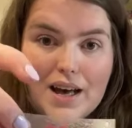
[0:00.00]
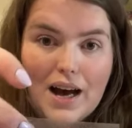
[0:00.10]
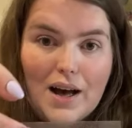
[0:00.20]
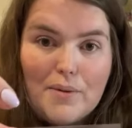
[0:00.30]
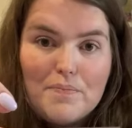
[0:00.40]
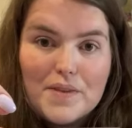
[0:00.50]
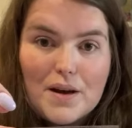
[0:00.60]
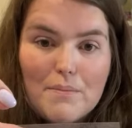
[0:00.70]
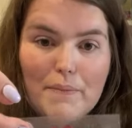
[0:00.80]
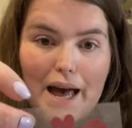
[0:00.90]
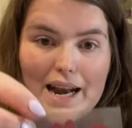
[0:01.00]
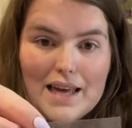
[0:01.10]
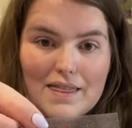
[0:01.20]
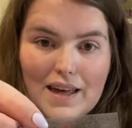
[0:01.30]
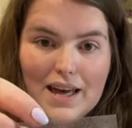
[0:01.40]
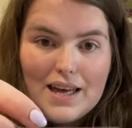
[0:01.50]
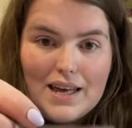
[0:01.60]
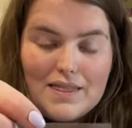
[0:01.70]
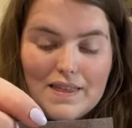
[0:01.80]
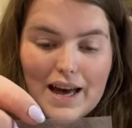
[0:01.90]
But anything
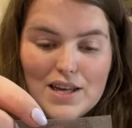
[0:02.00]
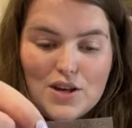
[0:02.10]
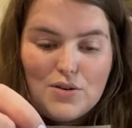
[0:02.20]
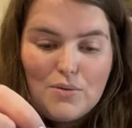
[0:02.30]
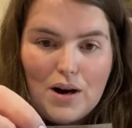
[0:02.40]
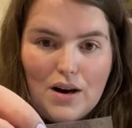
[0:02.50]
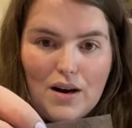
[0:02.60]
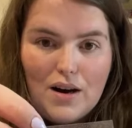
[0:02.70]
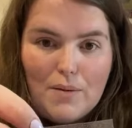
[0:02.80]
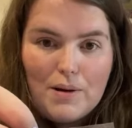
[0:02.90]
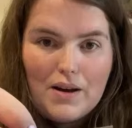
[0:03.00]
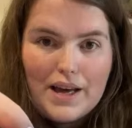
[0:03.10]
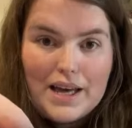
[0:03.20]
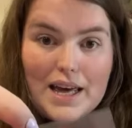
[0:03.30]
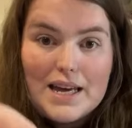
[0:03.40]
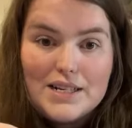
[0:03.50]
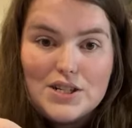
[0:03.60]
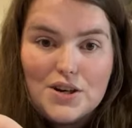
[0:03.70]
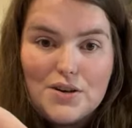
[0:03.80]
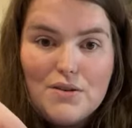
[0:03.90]
that you are applying heat
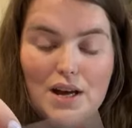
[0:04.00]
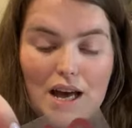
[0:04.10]
to,